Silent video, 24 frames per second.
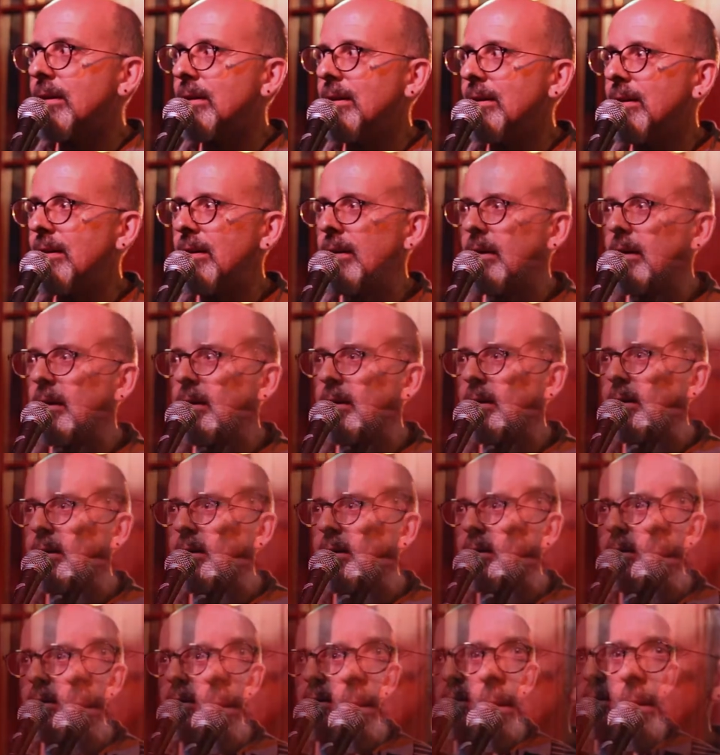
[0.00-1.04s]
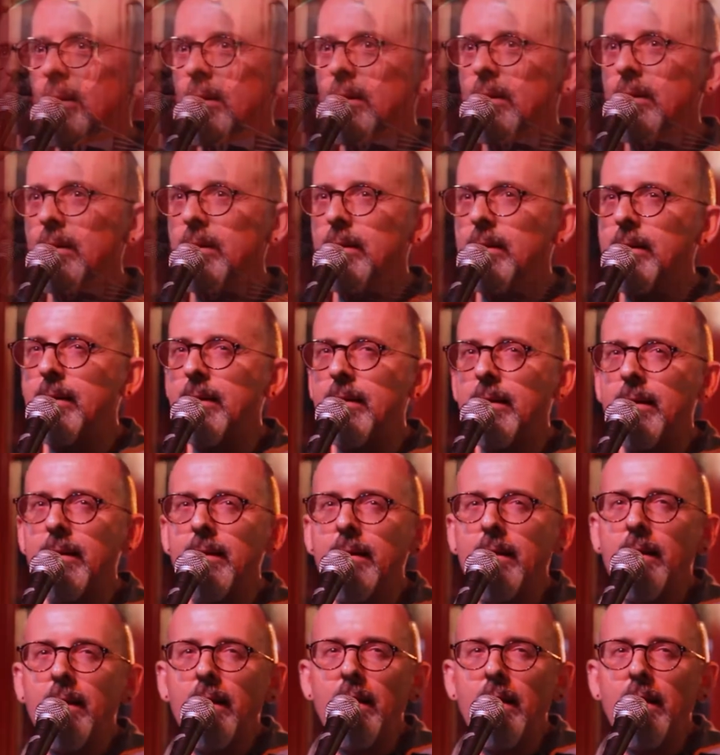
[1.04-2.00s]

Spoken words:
[no speech]